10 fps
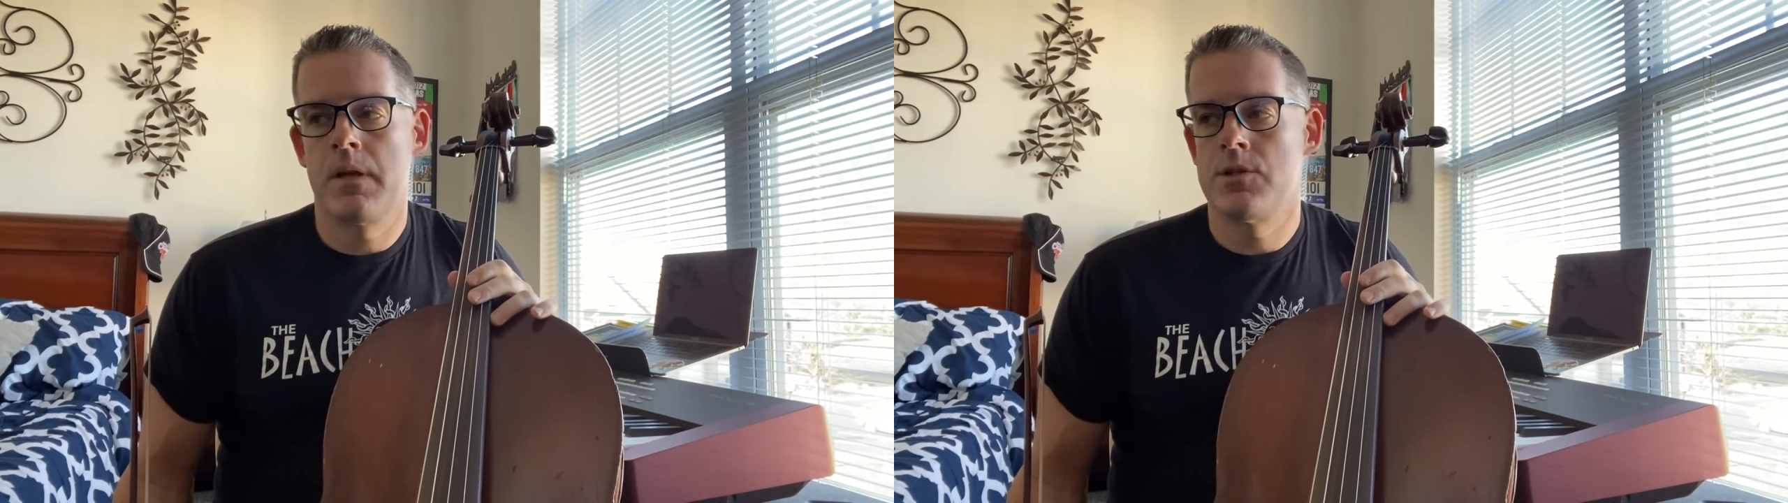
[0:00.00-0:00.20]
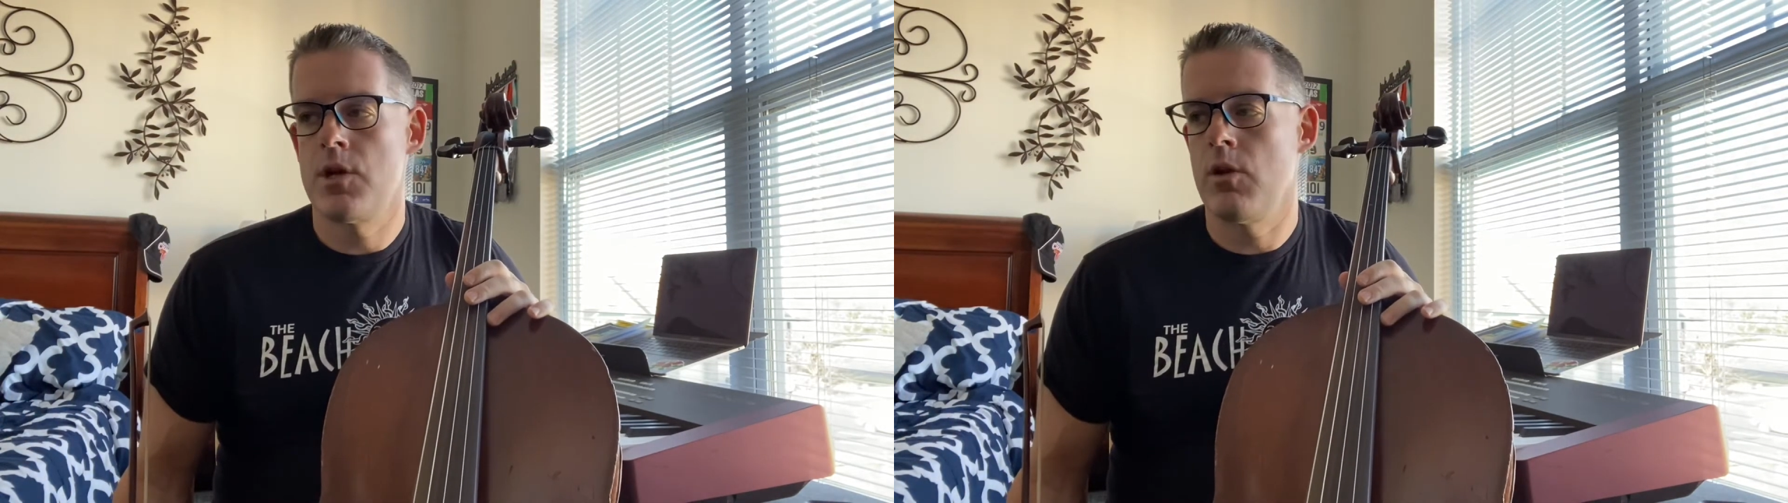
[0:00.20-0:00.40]

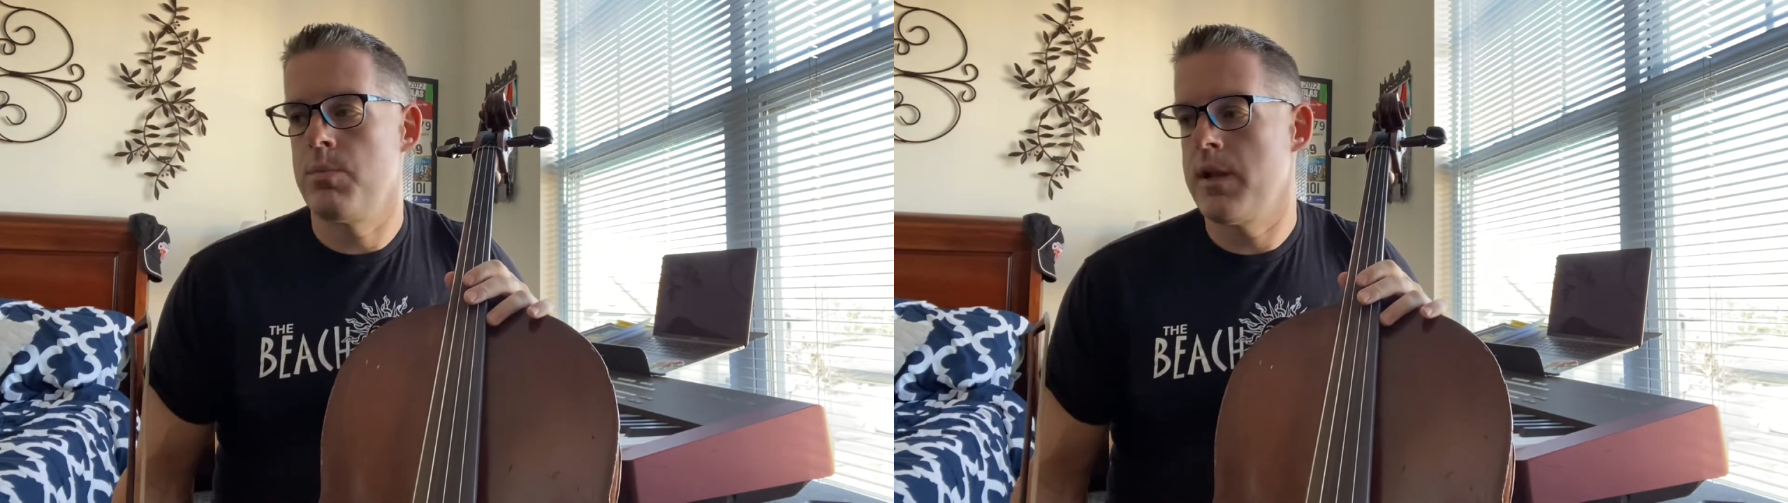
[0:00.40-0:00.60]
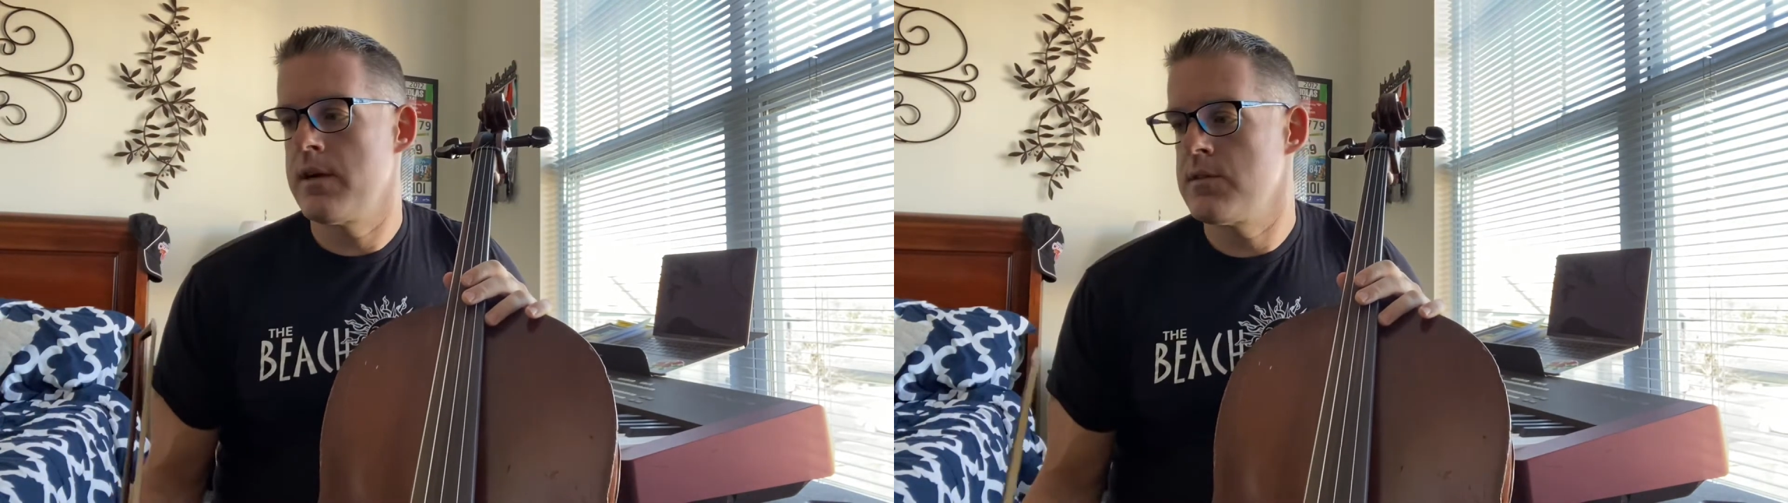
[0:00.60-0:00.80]
Cello
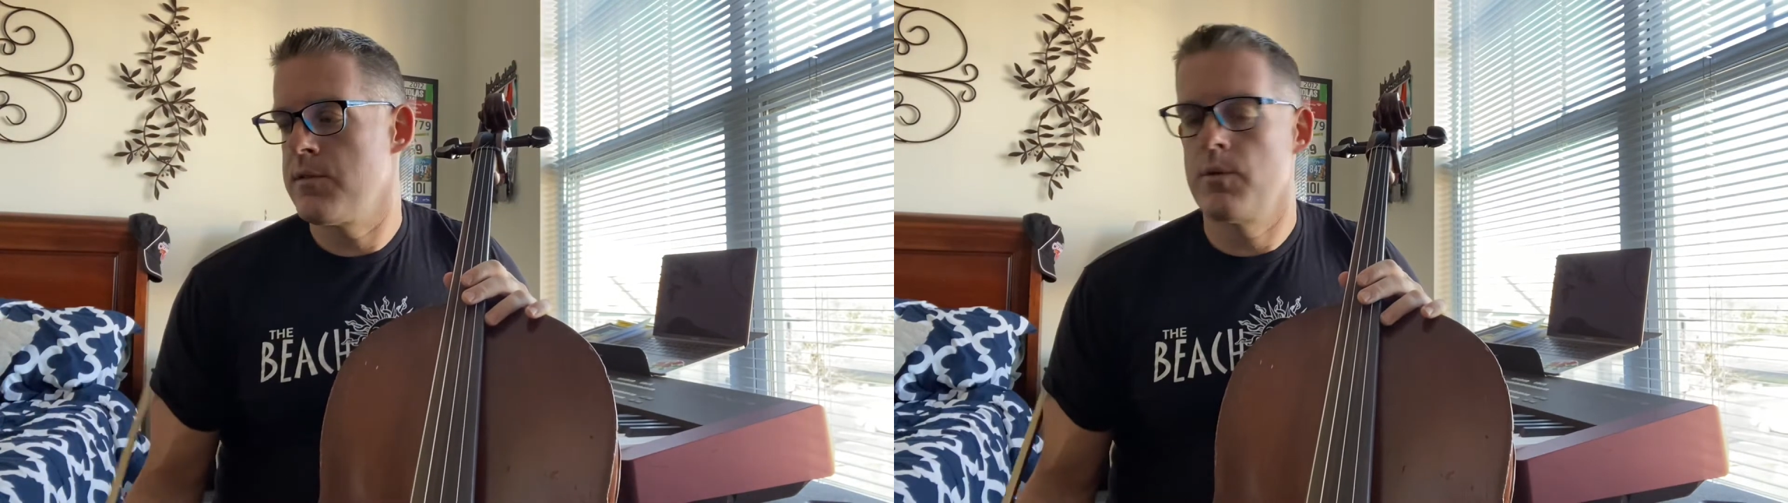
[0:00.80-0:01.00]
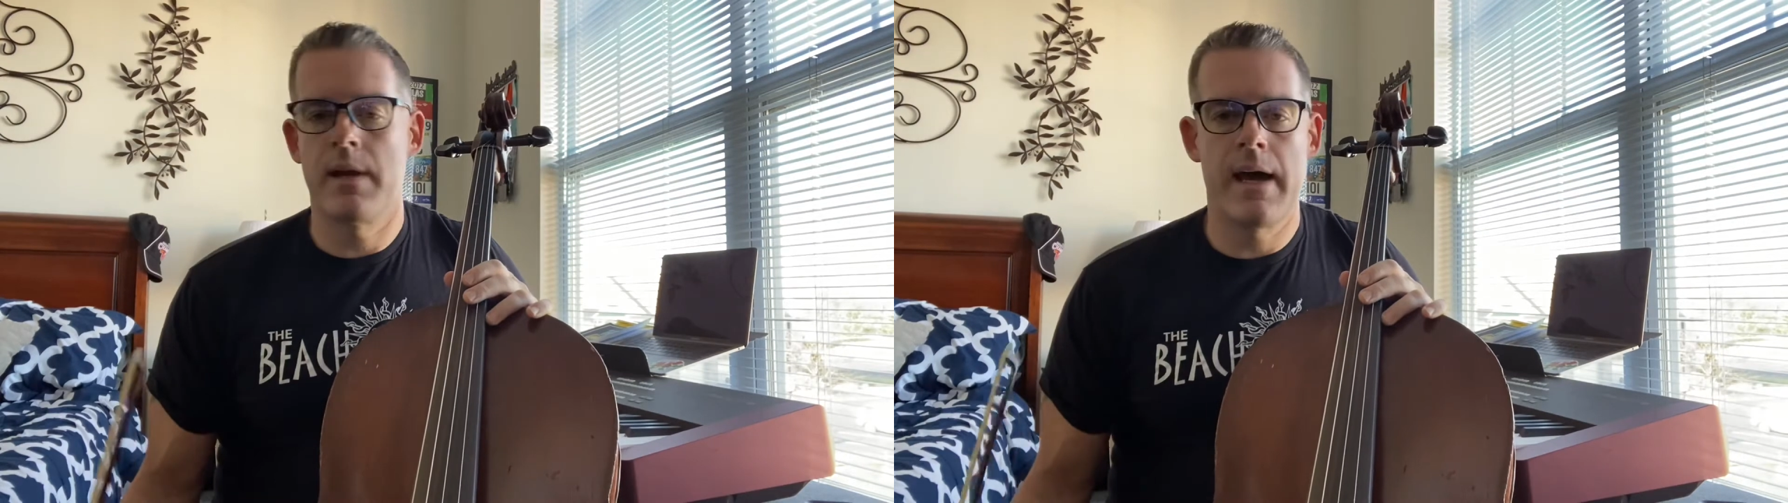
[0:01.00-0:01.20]
players, if
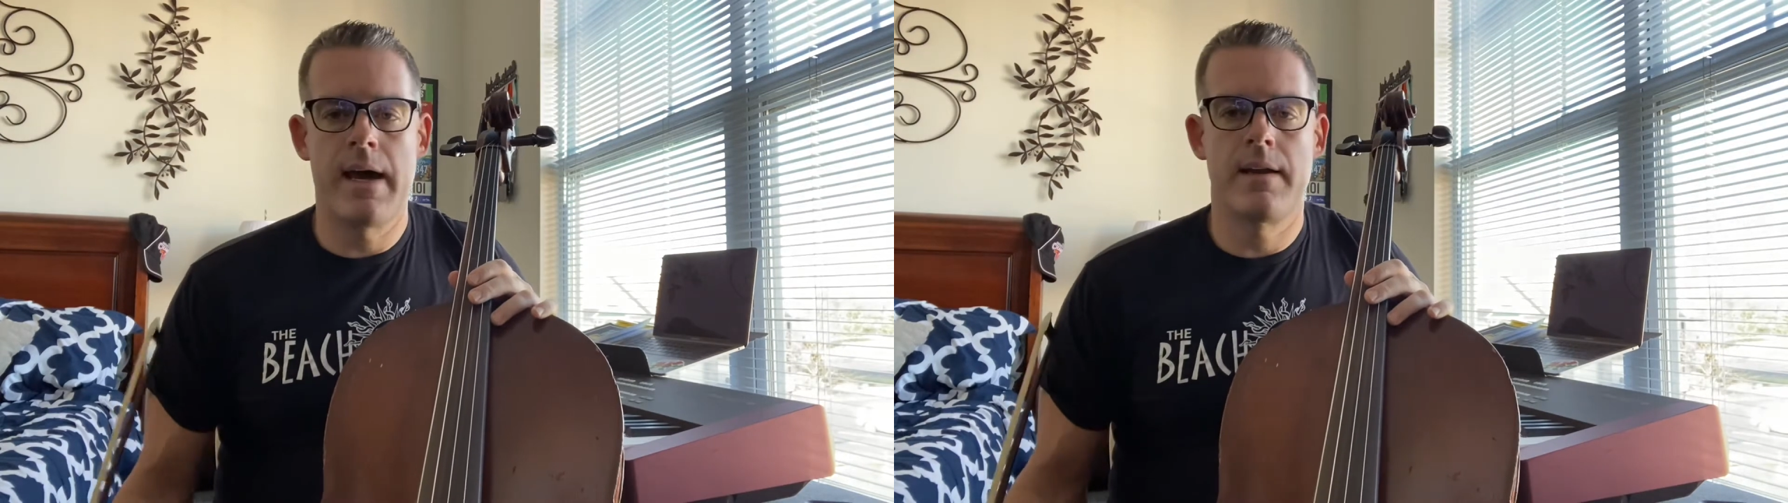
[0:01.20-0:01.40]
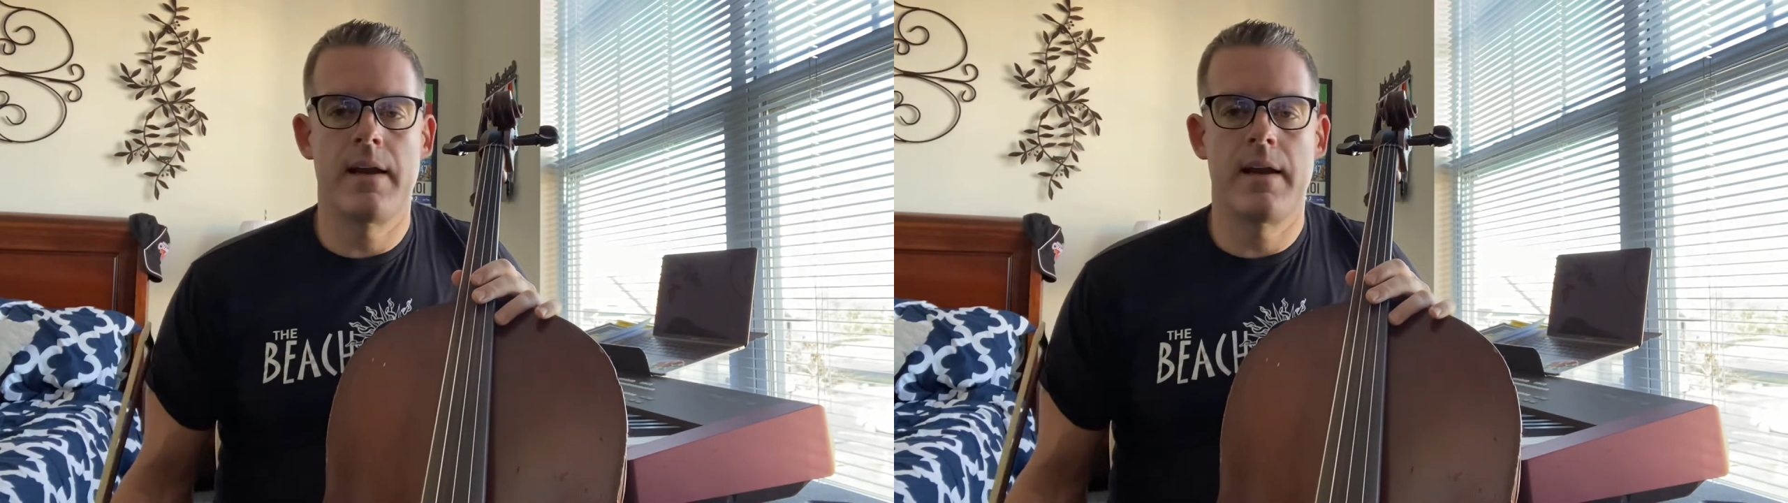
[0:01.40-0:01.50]
you want to add an